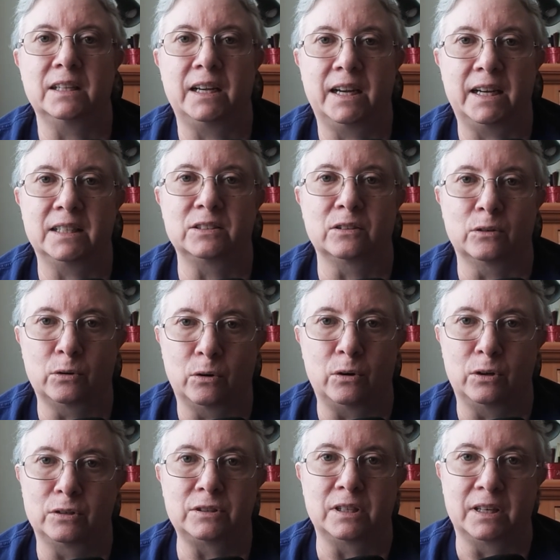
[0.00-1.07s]
has a
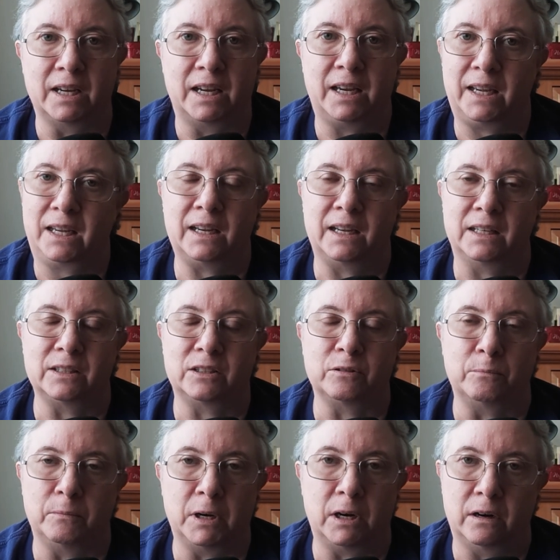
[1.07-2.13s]
goal today and
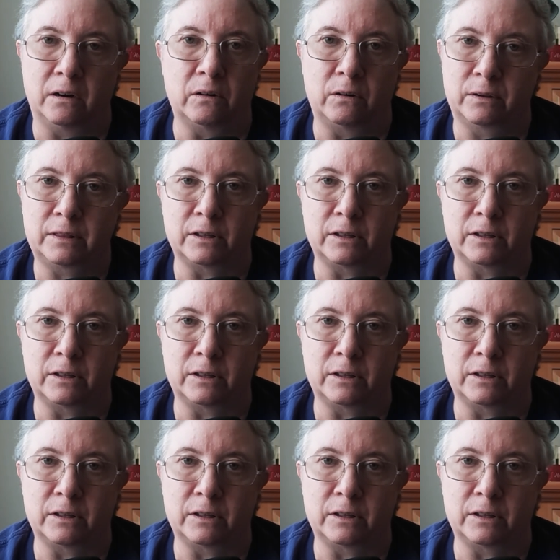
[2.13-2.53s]
tomorrow,